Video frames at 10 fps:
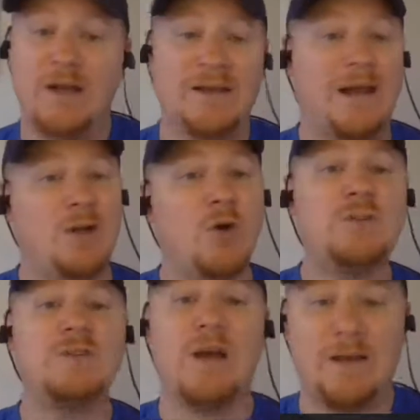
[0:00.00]
Now,
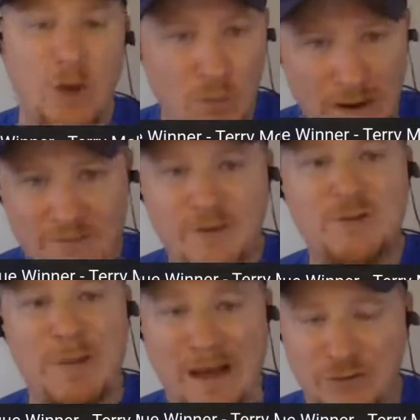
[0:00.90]
I know Ryan
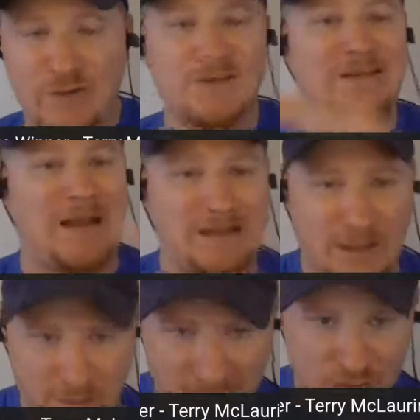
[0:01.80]
Fitzpatrick is not
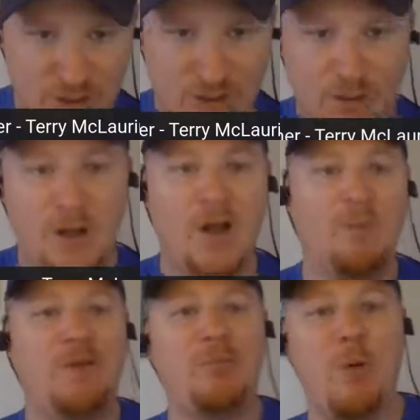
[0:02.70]
there last year,
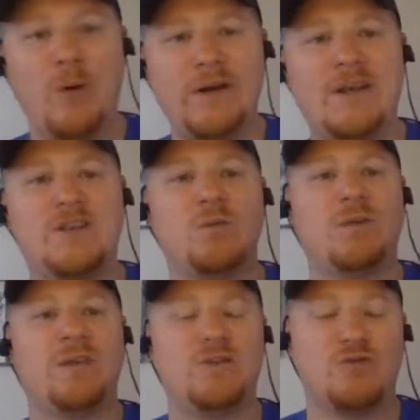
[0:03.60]
but the point is
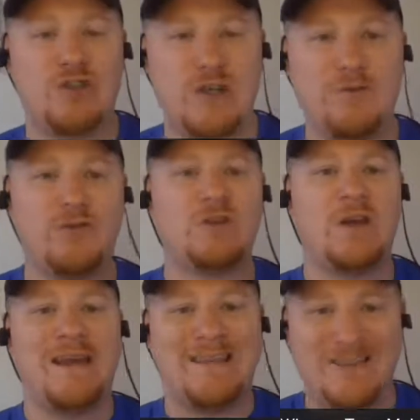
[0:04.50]
when these
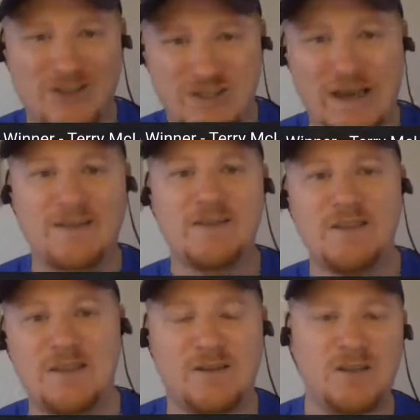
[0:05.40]
receivers hit their second
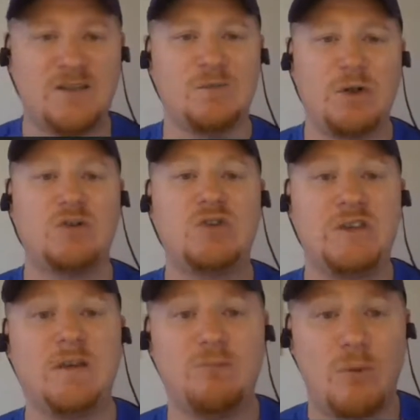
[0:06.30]
season, this is where you
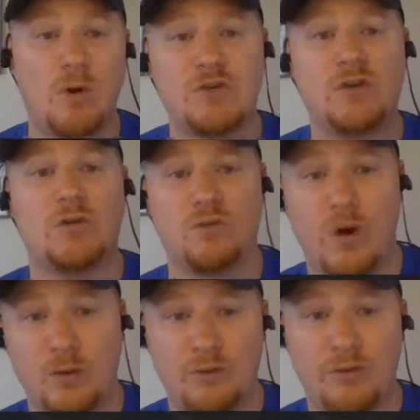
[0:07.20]
see the most
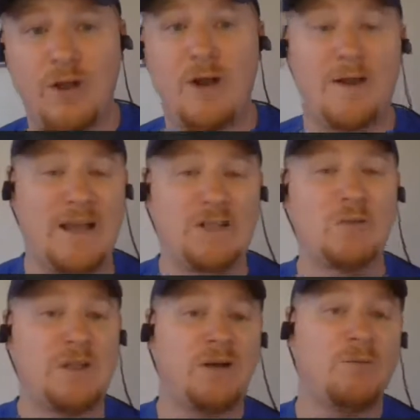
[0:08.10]
growth. And that's
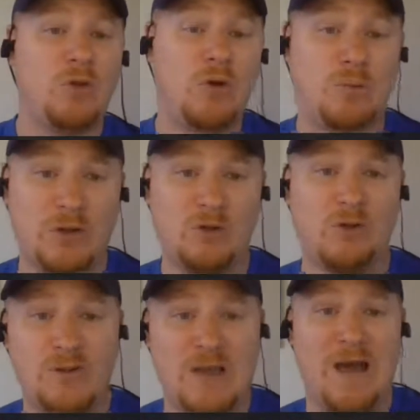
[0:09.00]
what Terry
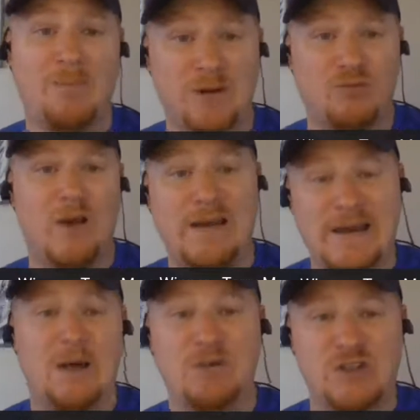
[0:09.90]
McLaurin's happening right
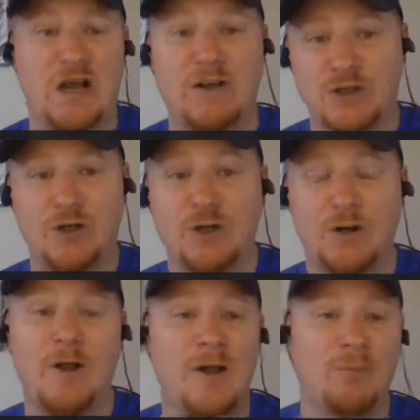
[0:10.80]
now with Scott
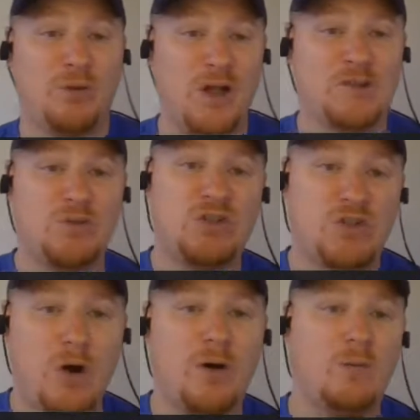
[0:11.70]
Turner. Plus, we
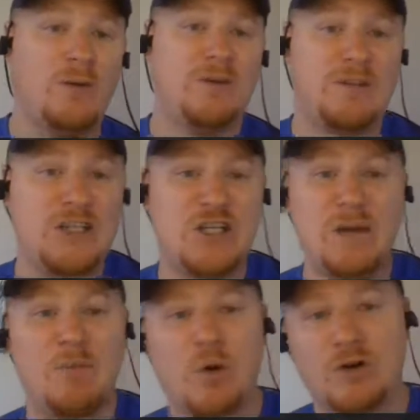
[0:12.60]
saw with
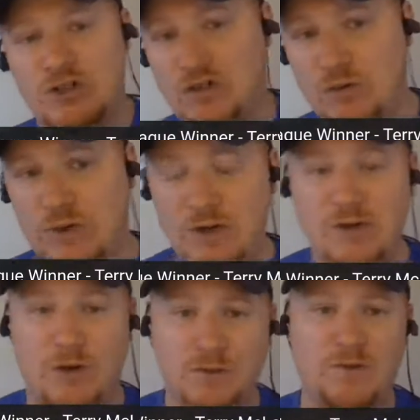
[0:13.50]
DJ Moore just 2 years
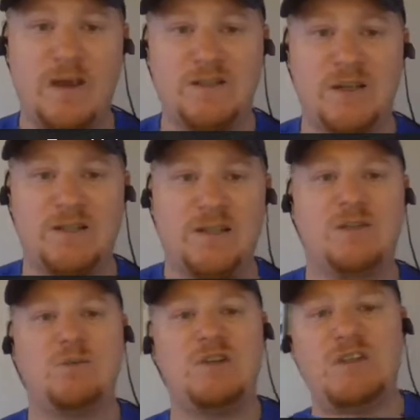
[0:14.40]
ago in
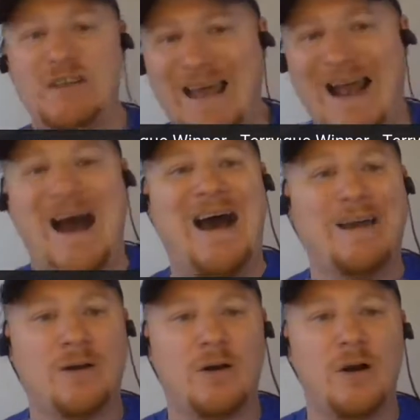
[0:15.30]
2018, we see that
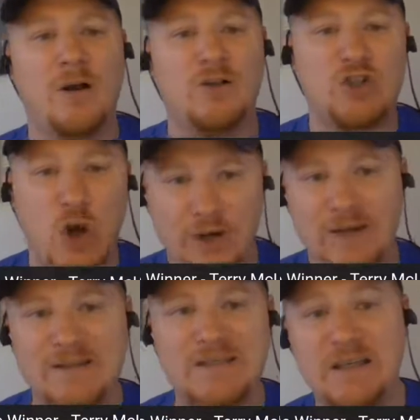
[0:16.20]
higher
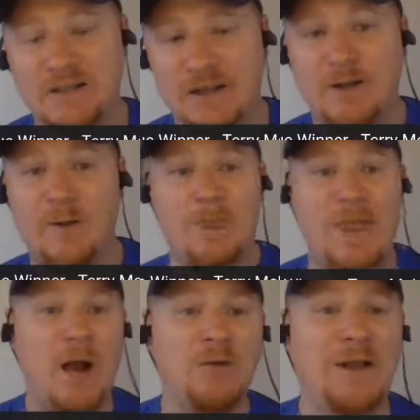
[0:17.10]
target ceiling.
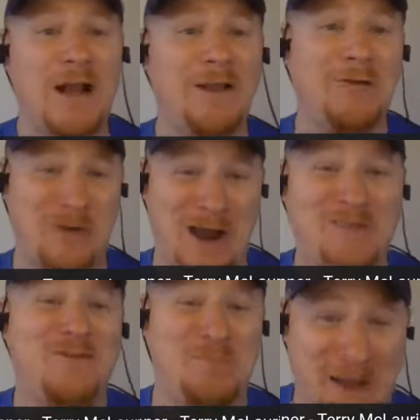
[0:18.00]
Now with a guy like
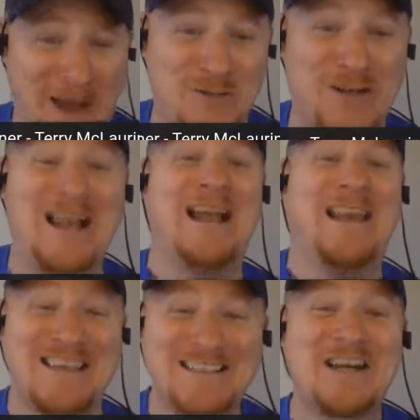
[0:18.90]
Ryan Fitzpatrick,
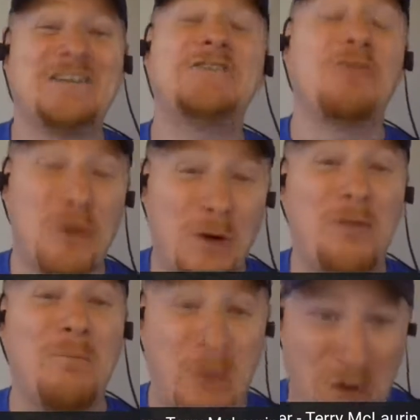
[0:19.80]
he's going to throw
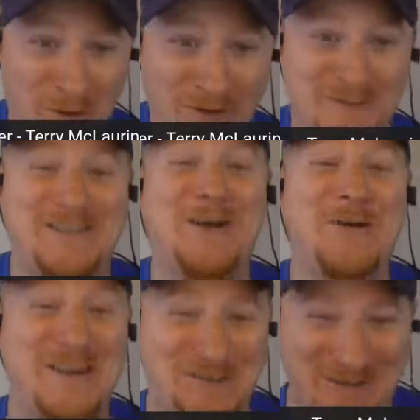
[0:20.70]
the ball to
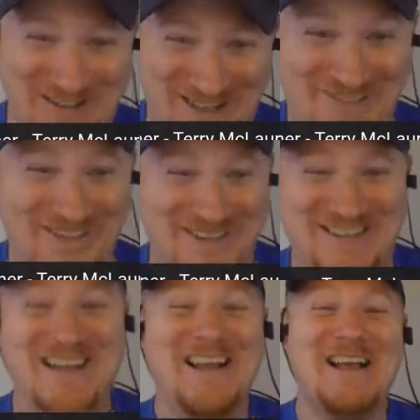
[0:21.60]
his
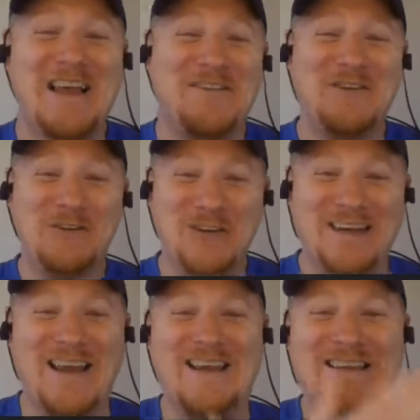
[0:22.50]
receivers. If you
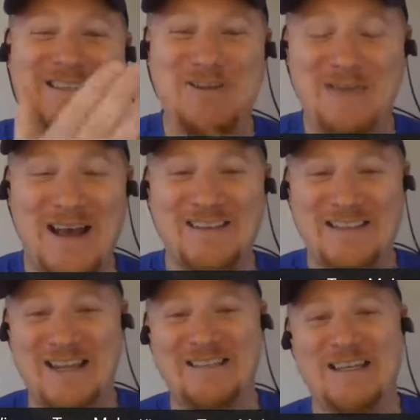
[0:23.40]
look at his
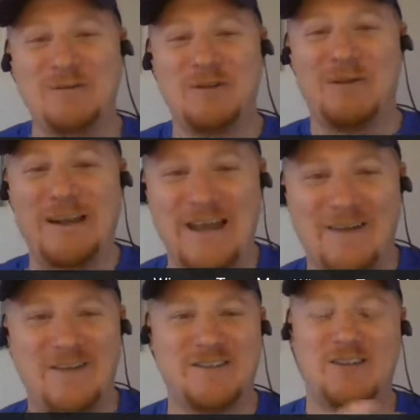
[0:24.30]
2018 with Mike
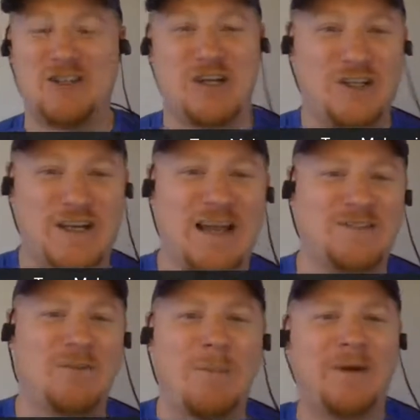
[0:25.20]
Evans and Desean
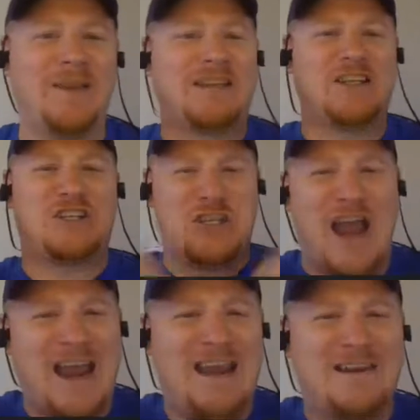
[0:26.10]
Jackson, remember like the
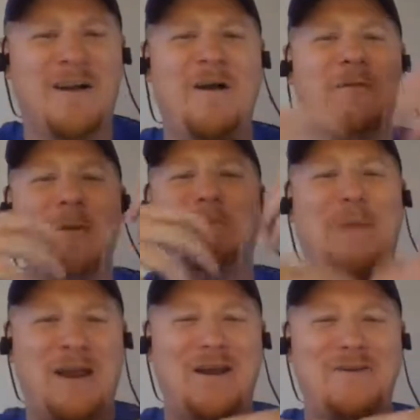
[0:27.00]
chain, the
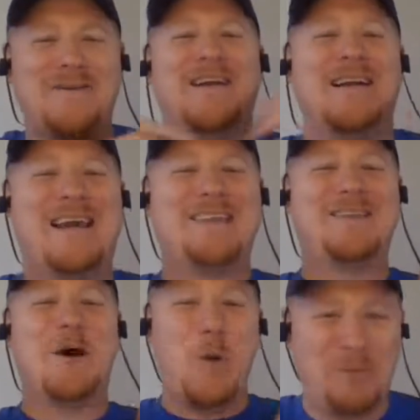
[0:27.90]
beard, he had
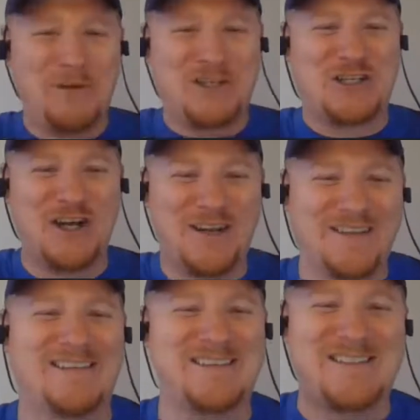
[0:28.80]
the open shirt,
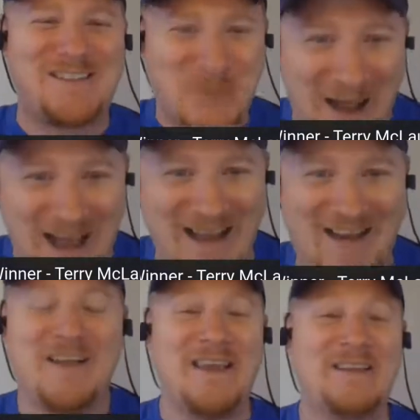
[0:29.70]
like the
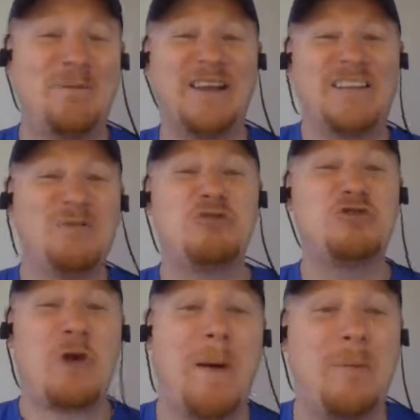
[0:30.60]
swag. That's because he was
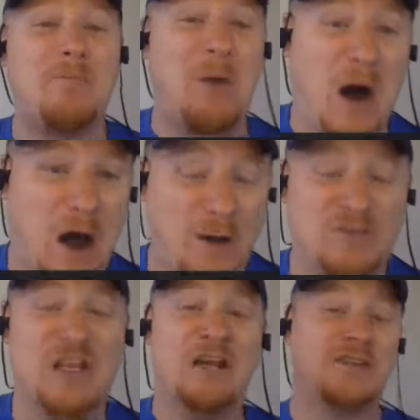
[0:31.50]
dropping
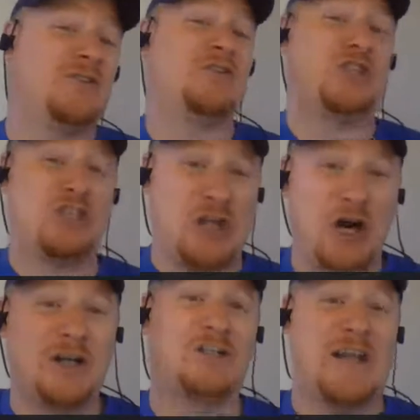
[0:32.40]
bombs to
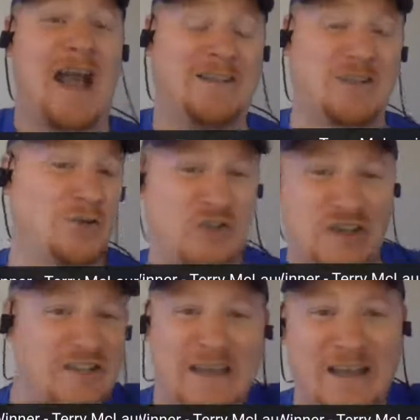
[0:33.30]
Desean Jackson, who
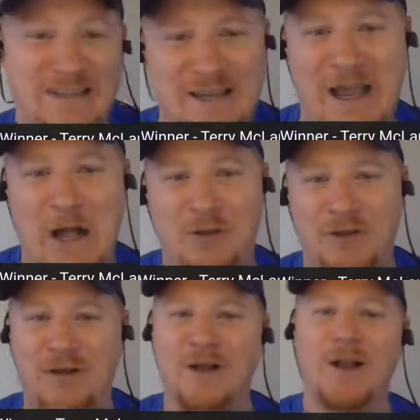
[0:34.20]
since can't stay
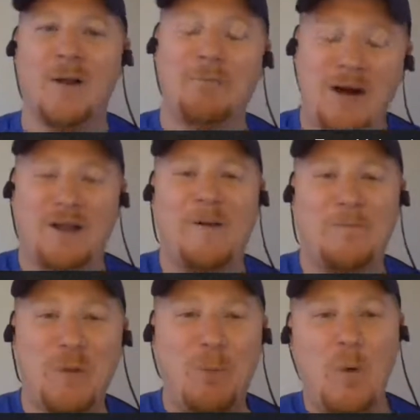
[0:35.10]
healthy. But
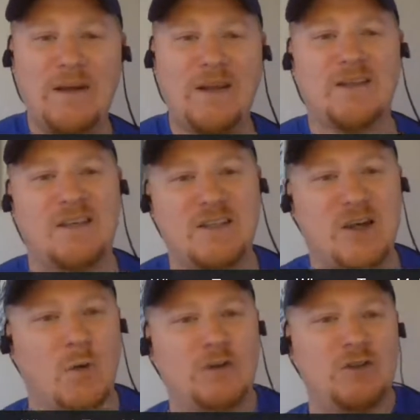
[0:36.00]
the point is he's going